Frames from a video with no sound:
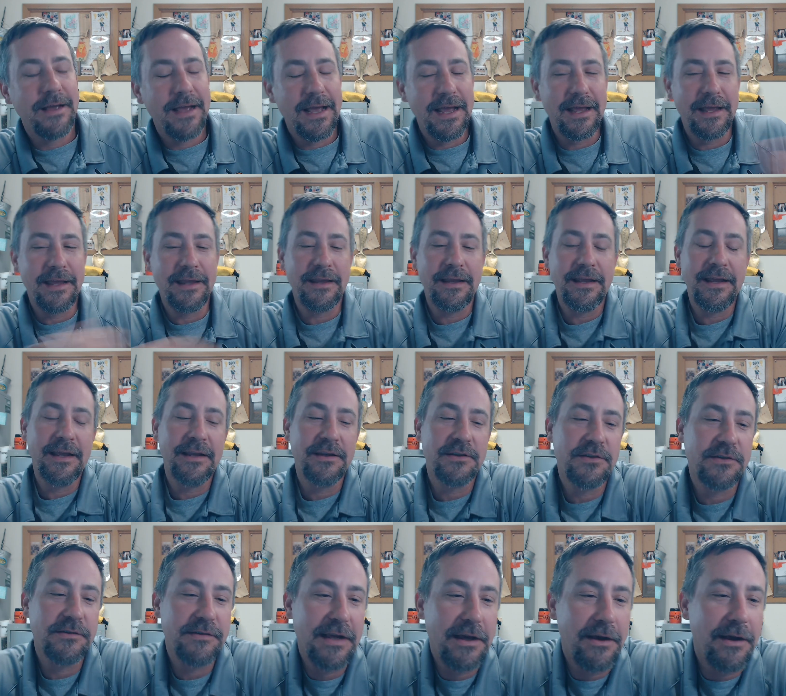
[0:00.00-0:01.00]
And
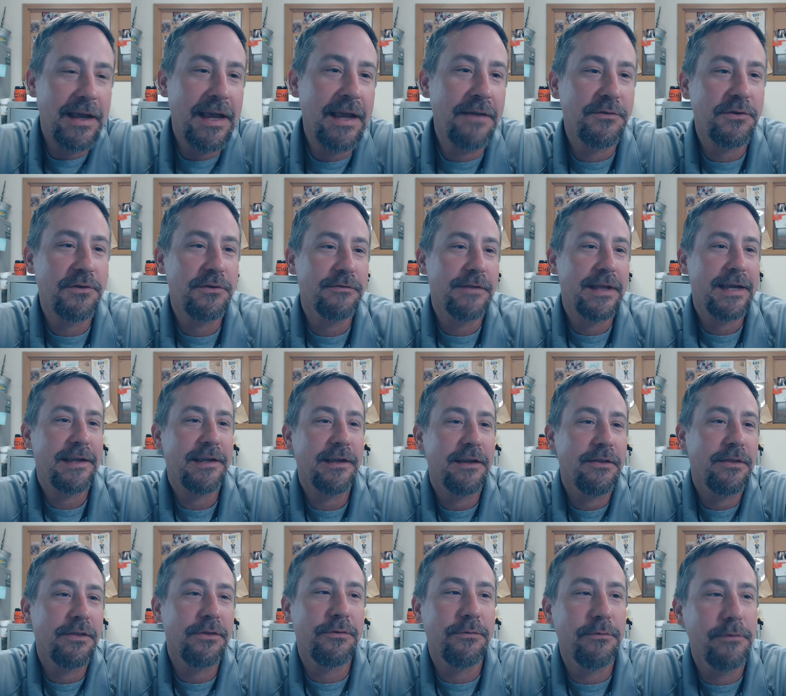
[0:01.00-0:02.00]
so now I have to do like
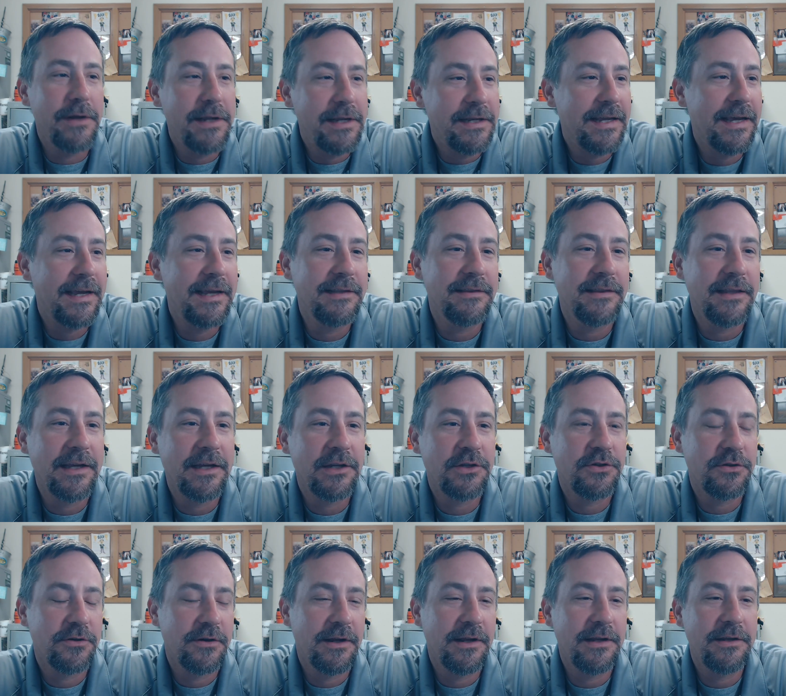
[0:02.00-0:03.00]
a 3-day
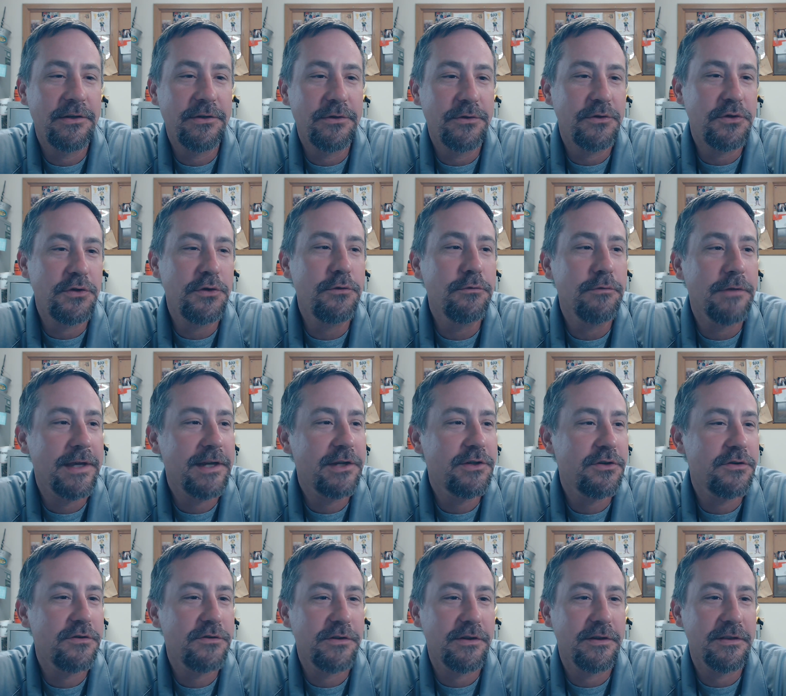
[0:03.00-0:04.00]
lecture. I do 2
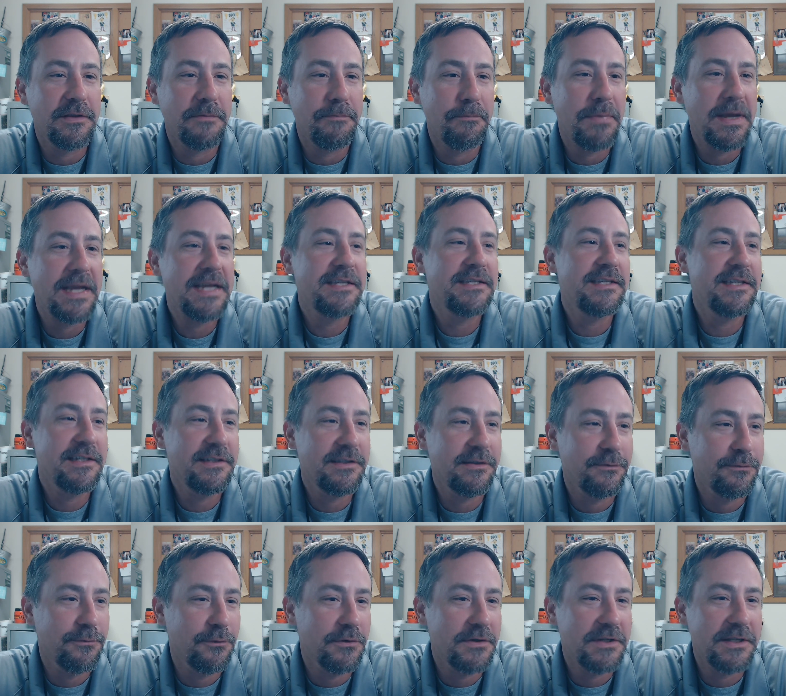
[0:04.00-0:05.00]
lectures on the basics
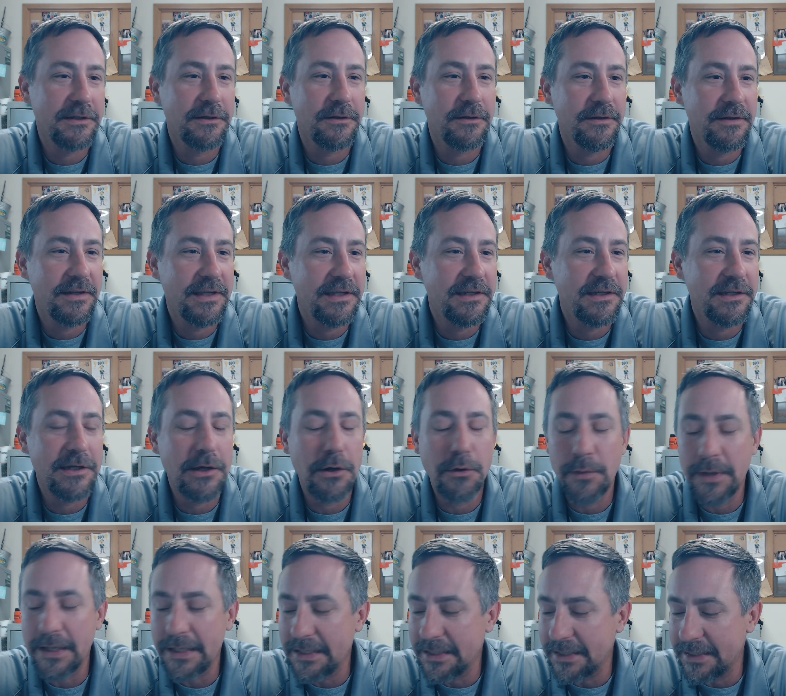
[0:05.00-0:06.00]
of fertility to
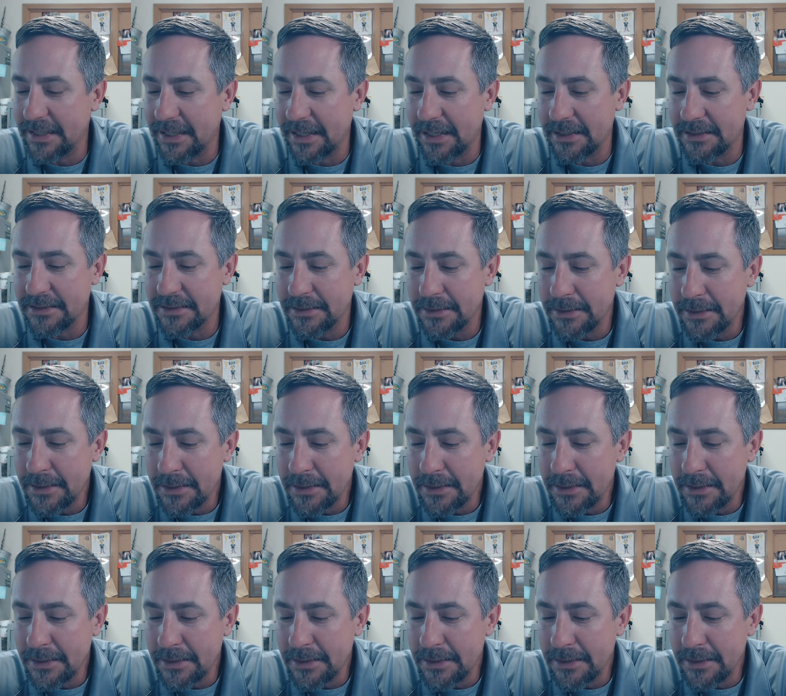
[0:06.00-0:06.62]
go into that.